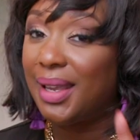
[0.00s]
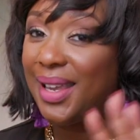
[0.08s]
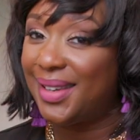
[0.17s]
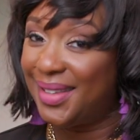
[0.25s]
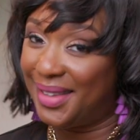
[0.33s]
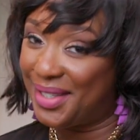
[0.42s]

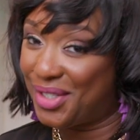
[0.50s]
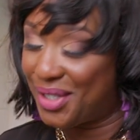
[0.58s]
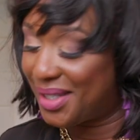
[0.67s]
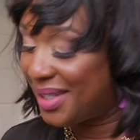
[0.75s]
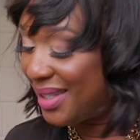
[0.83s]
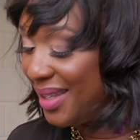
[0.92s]
and
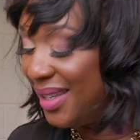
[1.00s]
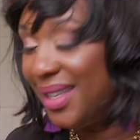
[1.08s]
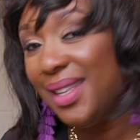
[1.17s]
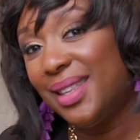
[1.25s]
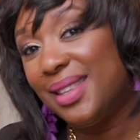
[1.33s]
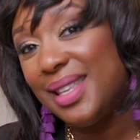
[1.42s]
delicious.
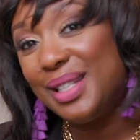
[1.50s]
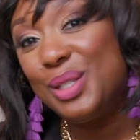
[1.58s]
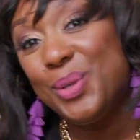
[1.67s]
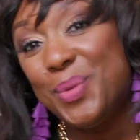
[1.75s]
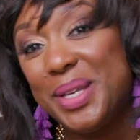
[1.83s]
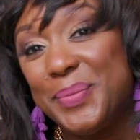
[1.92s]
Let's
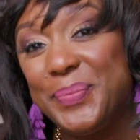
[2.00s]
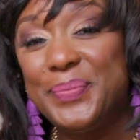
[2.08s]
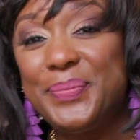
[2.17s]
do it.